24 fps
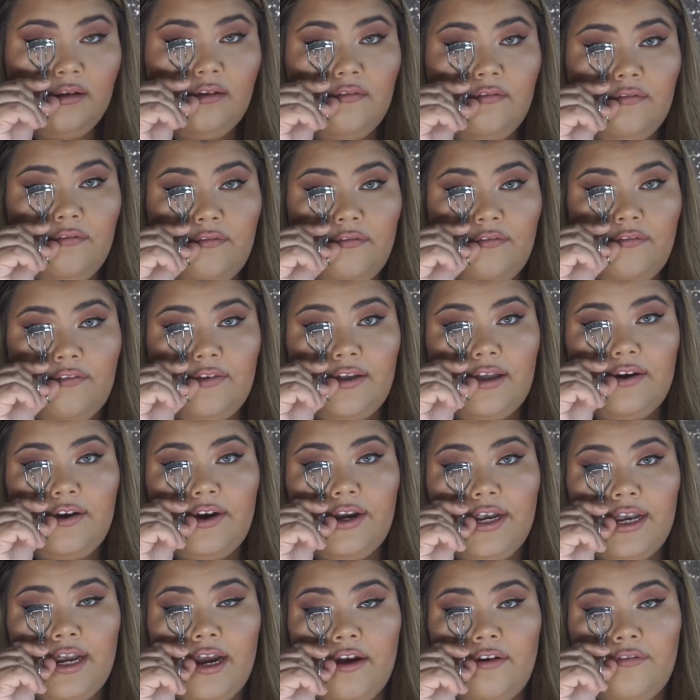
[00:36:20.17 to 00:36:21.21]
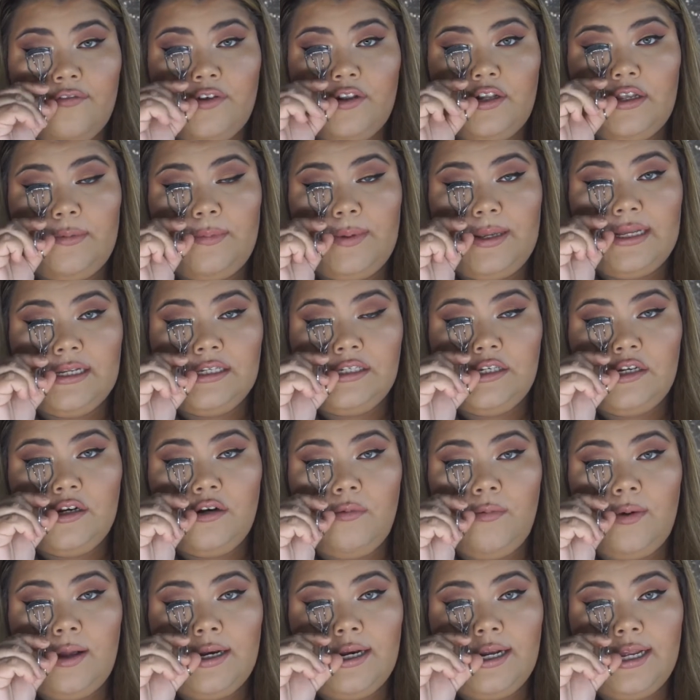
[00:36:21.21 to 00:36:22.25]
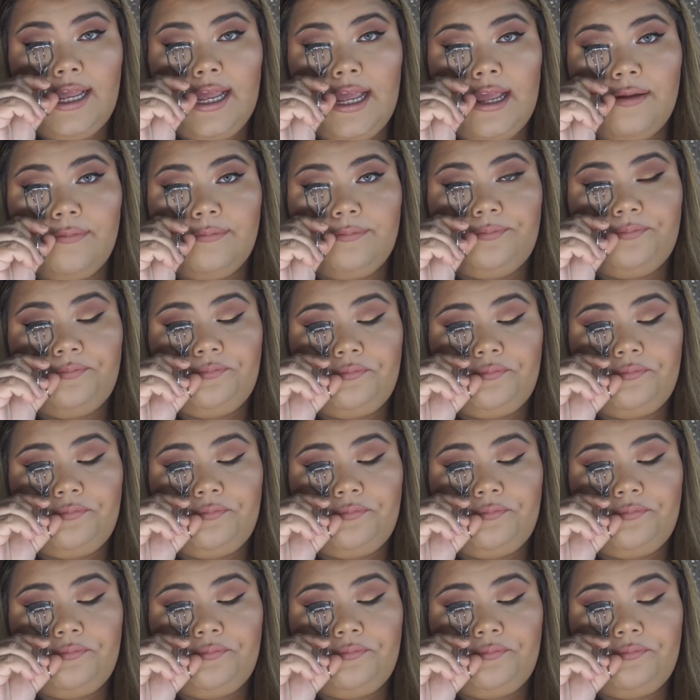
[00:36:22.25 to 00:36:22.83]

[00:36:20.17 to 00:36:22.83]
very carefully, because you don't want to get